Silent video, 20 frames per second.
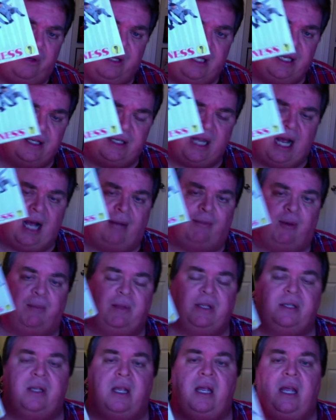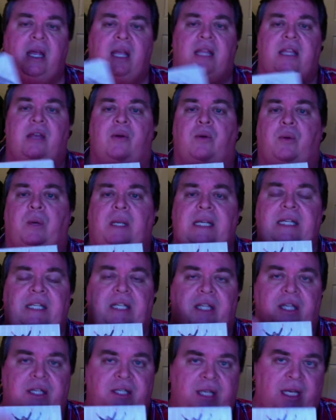this album is they were
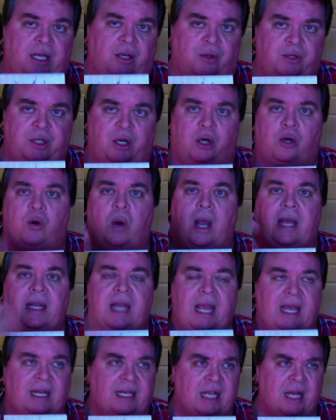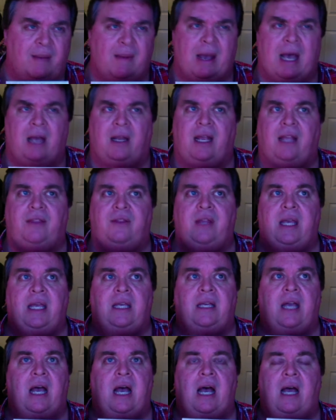releasing the singles. You know, Grey Day had come out, and I
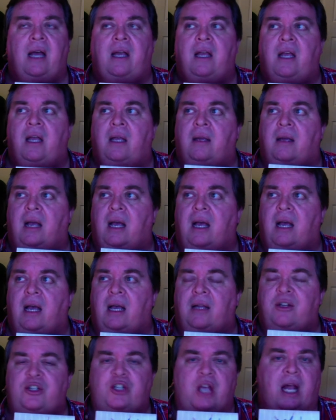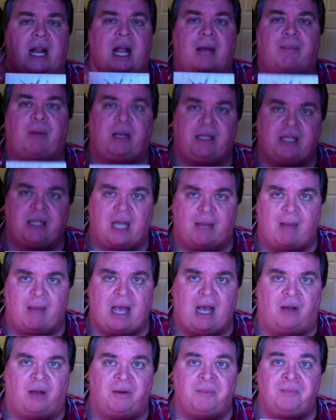think uh, uh, Shut Up had come
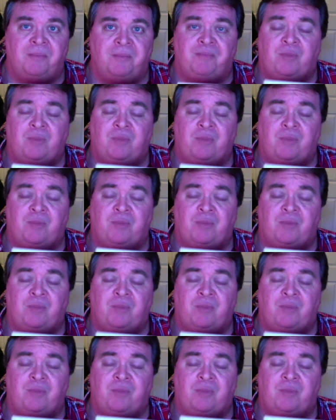out.